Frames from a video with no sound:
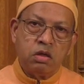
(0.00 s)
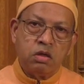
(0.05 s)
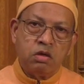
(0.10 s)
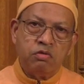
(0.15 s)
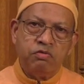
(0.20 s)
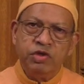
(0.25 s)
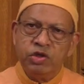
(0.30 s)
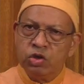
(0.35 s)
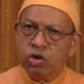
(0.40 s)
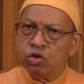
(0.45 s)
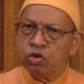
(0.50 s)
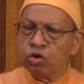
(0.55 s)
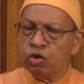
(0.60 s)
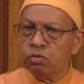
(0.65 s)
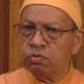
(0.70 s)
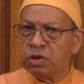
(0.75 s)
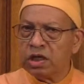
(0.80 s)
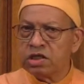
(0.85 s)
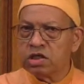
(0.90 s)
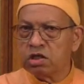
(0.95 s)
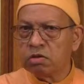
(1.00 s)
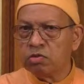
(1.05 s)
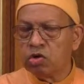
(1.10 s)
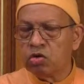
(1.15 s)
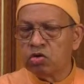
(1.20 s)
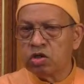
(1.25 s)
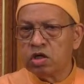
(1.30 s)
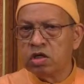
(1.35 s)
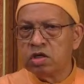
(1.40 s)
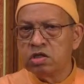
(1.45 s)
We don't know much
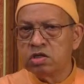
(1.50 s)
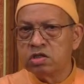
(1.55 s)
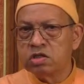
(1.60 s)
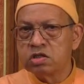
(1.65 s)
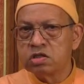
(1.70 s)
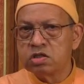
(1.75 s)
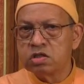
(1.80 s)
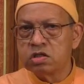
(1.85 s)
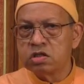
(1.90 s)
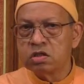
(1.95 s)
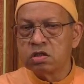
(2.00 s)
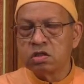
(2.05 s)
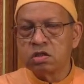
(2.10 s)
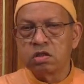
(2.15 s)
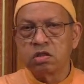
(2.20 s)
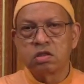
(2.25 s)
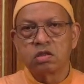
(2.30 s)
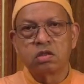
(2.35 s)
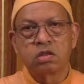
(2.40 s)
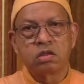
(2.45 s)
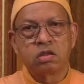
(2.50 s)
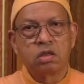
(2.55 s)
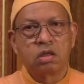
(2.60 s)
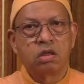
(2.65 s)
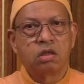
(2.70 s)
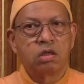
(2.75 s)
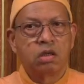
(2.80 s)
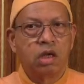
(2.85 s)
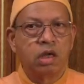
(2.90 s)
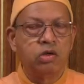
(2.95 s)
about his
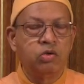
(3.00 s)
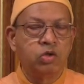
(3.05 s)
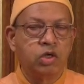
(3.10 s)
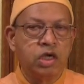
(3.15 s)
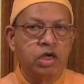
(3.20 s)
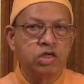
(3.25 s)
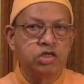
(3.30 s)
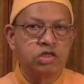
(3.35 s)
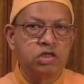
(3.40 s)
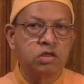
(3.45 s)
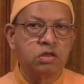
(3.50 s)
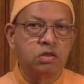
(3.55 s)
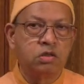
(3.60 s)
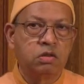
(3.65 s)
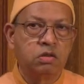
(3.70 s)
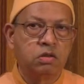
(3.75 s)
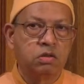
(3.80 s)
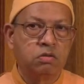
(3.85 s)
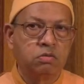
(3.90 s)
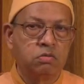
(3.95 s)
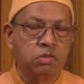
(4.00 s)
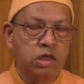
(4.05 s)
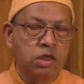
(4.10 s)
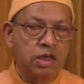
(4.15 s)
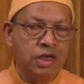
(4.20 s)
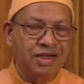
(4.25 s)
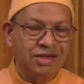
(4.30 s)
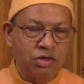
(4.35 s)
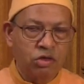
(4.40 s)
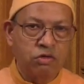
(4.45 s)
education, but
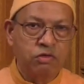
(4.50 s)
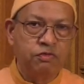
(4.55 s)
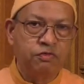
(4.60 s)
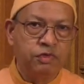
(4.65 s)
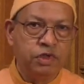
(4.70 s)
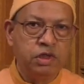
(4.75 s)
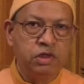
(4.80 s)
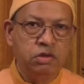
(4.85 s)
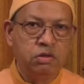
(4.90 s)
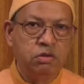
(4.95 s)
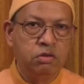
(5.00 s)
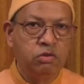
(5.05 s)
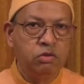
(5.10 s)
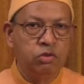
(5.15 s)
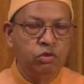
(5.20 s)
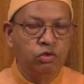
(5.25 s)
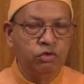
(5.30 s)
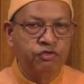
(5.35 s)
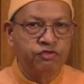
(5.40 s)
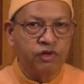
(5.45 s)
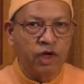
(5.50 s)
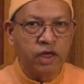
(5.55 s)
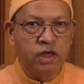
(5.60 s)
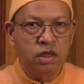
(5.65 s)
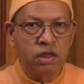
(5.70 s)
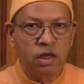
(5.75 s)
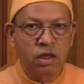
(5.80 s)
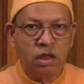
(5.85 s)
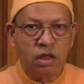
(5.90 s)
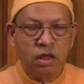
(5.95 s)
later we do
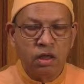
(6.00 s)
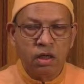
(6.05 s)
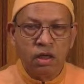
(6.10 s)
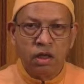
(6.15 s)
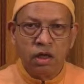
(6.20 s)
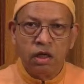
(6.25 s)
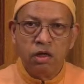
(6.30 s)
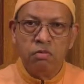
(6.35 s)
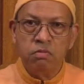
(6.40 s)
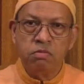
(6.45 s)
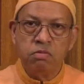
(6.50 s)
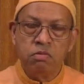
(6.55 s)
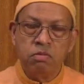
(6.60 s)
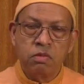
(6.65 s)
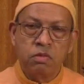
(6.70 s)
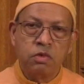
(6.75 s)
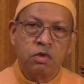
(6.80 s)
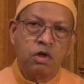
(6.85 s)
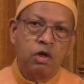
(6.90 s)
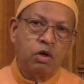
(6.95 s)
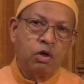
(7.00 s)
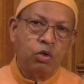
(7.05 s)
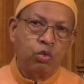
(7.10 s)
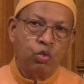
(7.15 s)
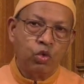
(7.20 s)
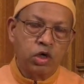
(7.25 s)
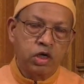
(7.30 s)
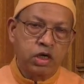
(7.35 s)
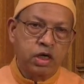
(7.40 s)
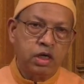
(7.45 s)
find him
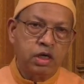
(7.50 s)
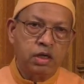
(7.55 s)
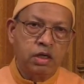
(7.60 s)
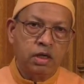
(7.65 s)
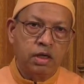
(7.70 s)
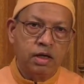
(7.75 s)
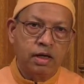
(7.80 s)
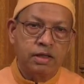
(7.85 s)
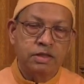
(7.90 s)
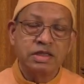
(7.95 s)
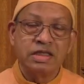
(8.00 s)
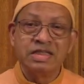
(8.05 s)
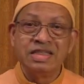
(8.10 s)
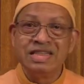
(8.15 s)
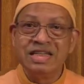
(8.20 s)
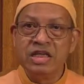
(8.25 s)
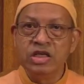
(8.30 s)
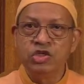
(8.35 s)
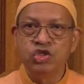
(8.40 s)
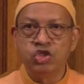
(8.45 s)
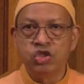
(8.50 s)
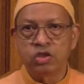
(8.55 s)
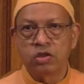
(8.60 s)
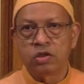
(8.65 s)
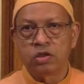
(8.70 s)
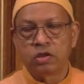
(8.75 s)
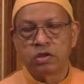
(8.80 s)
working as a teacher.